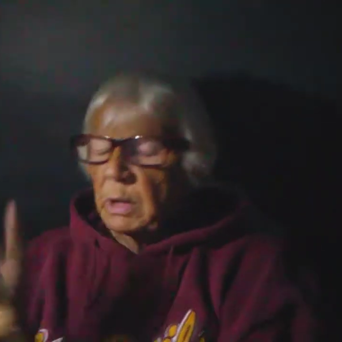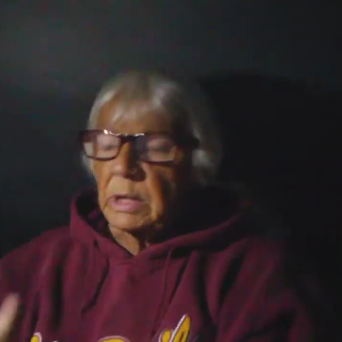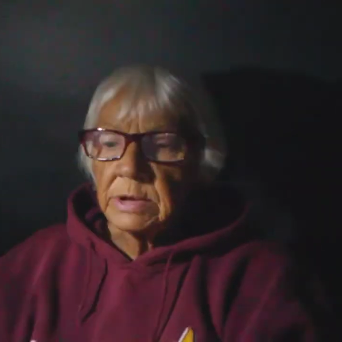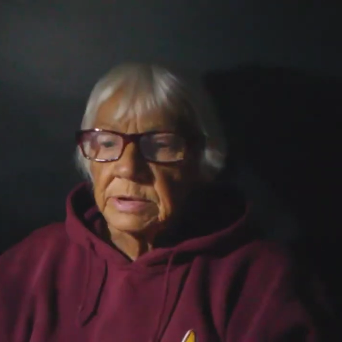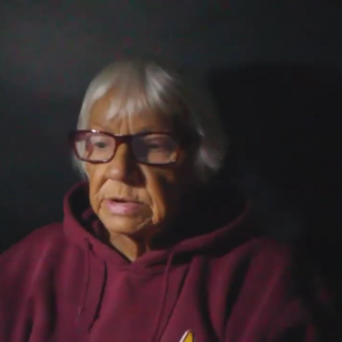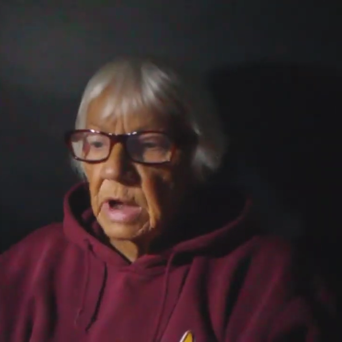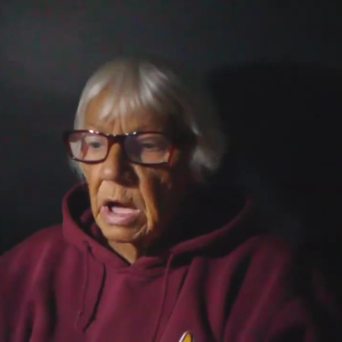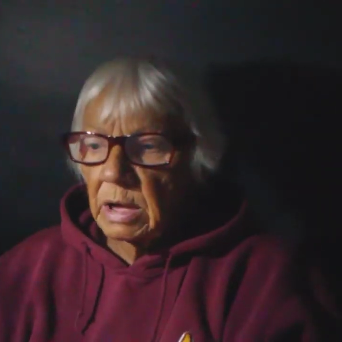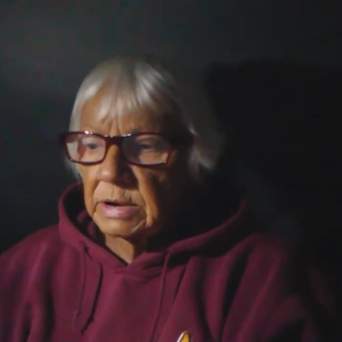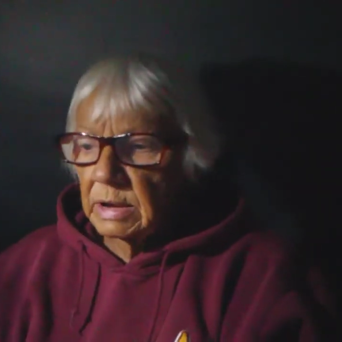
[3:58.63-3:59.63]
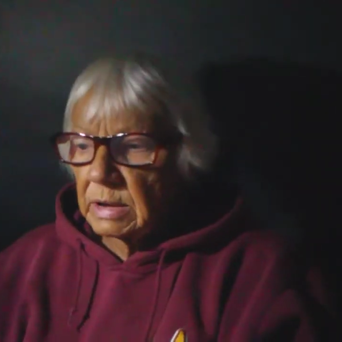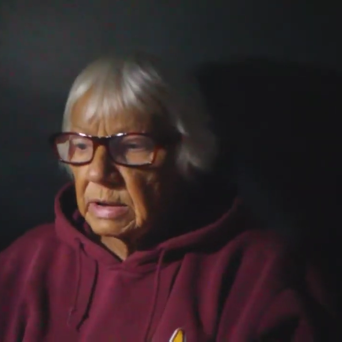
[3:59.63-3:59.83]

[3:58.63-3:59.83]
It is not